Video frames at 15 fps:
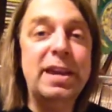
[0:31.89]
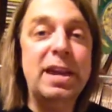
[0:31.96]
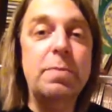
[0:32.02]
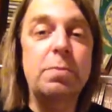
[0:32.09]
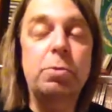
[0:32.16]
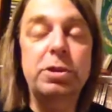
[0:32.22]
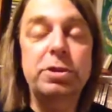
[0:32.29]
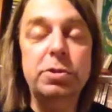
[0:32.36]

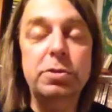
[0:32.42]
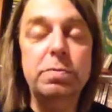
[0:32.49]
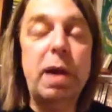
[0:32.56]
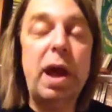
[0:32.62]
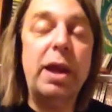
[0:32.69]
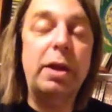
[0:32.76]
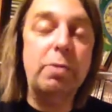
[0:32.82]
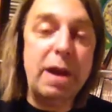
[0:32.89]
game written
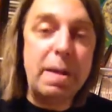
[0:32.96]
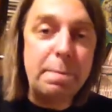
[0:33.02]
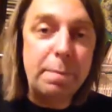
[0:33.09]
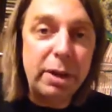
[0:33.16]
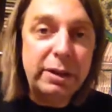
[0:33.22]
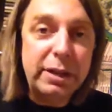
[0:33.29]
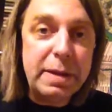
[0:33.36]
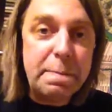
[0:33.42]
by Graham
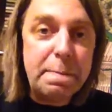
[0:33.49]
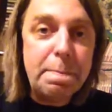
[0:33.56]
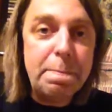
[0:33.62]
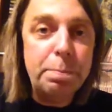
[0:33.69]
Bottley,